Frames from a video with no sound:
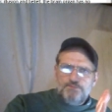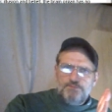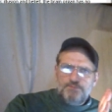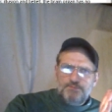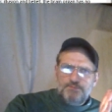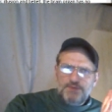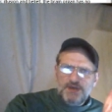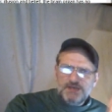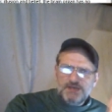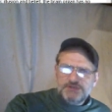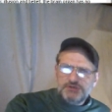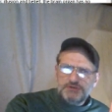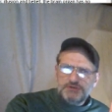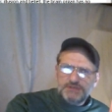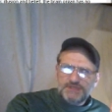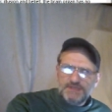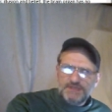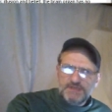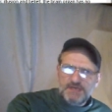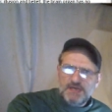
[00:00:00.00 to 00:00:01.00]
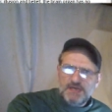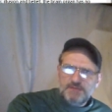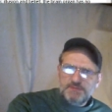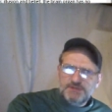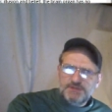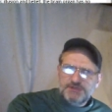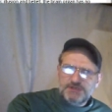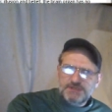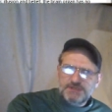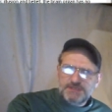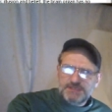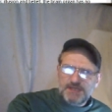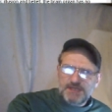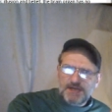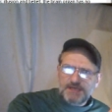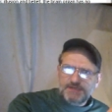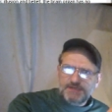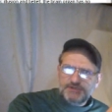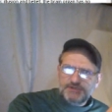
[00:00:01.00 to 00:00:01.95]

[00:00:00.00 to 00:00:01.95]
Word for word: pictures and the images that I